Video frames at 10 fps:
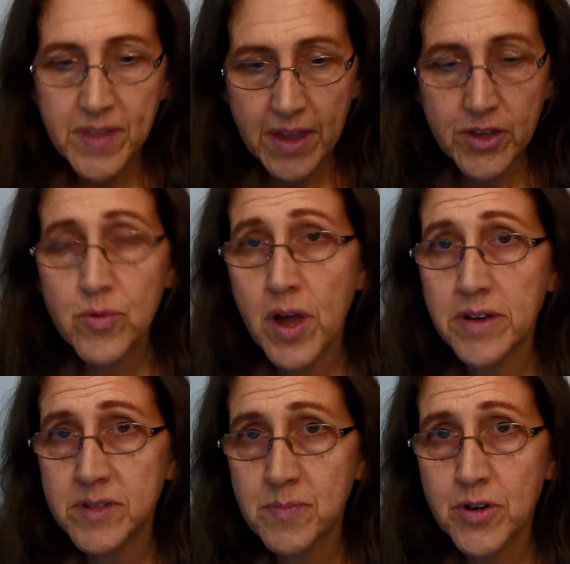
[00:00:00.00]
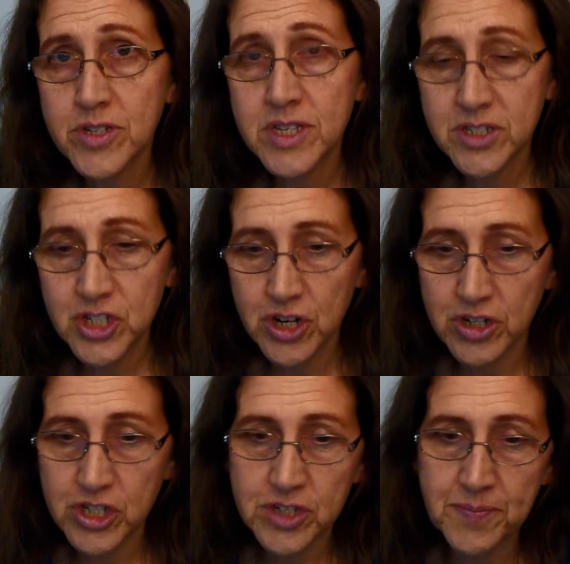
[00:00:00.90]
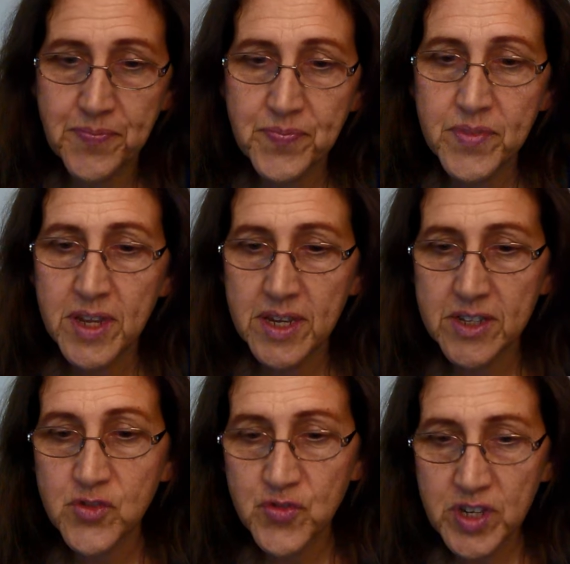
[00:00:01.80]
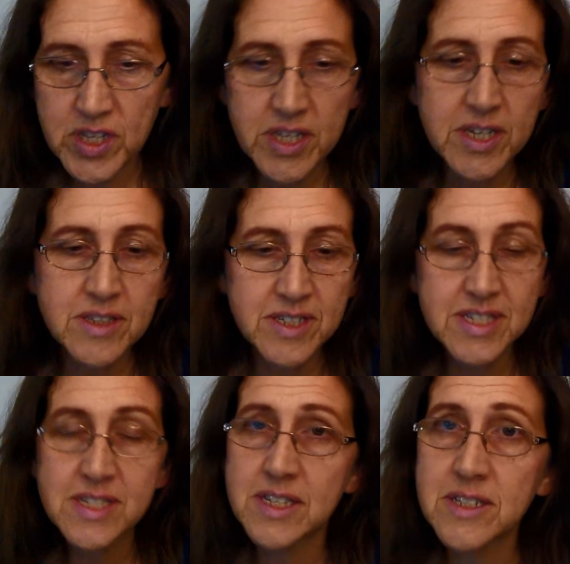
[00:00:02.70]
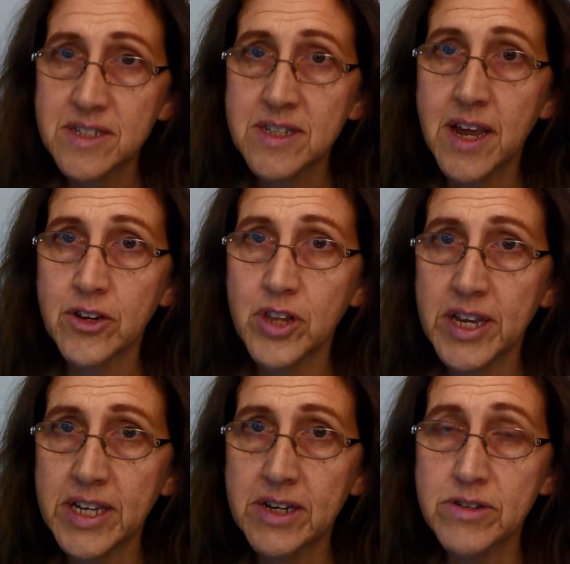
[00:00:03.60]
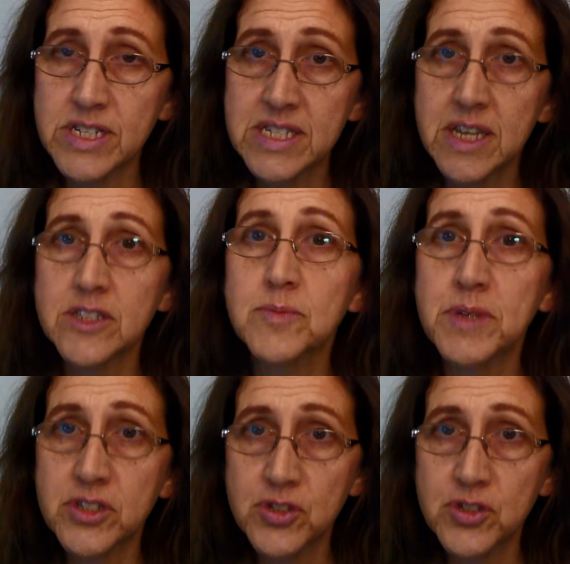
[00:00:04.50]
that Uranus-Mars conjunction is feeling this sudden desire, like I already said, to be